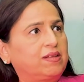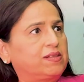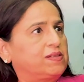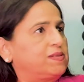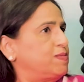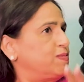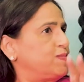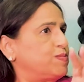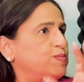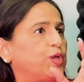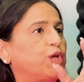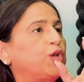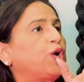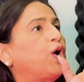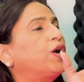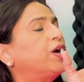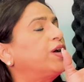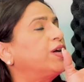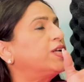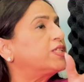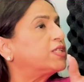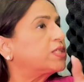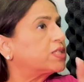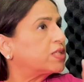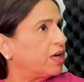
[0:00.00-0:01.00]
They're not a
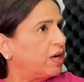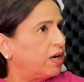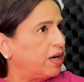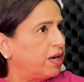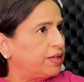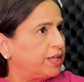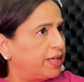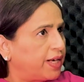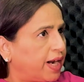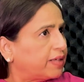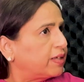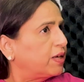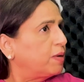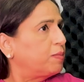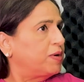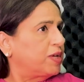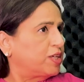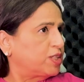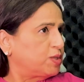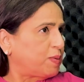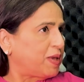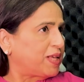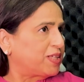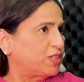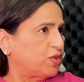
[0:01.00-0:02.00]
deductible
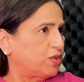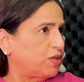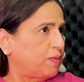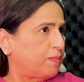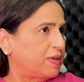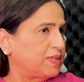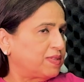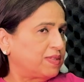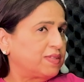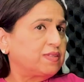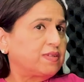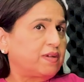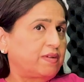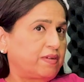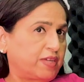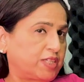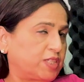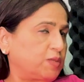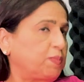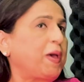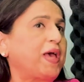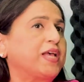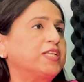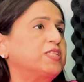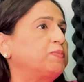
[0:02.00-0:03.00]
expense to the business. They're
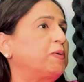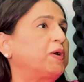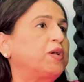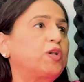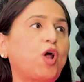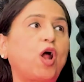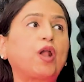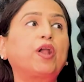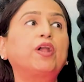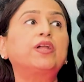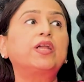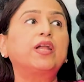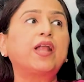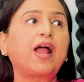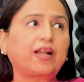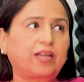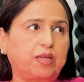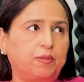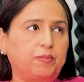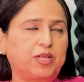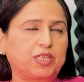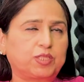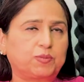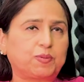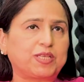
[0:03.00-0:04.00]
expense, but not a
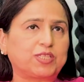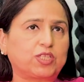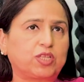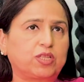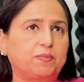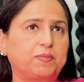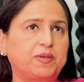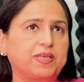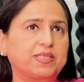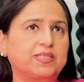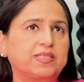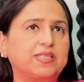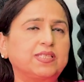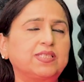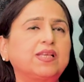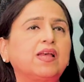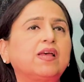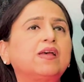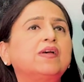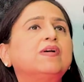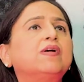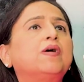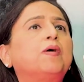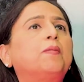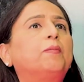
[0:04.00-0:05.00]
deductible expense to the business.
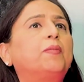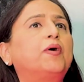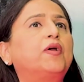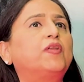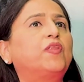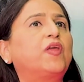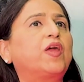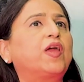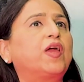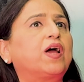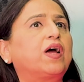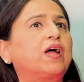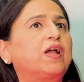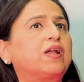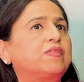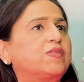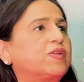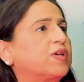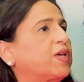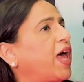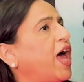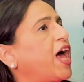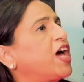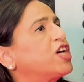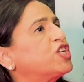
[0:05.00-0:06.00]
But they are,
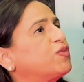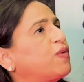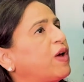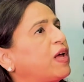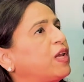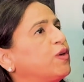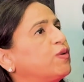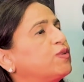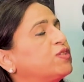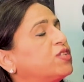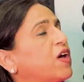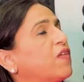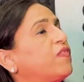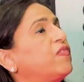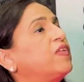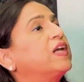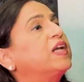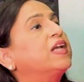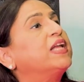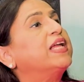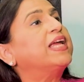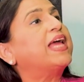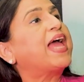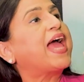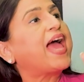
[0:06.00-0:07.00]
the cash value is
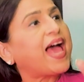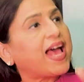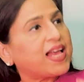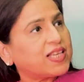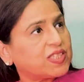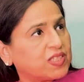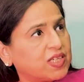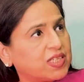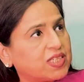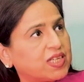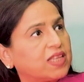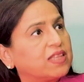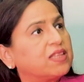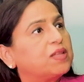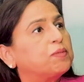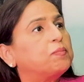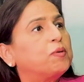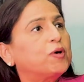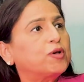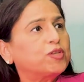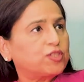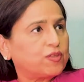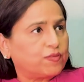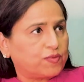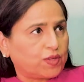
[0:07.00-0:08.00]
definitely asset in the
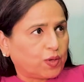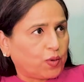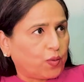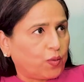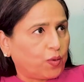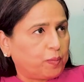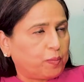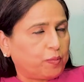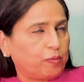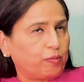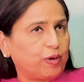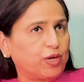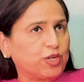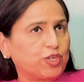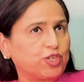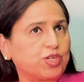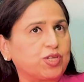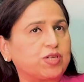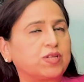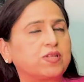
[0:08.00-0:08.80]
books of the corporation.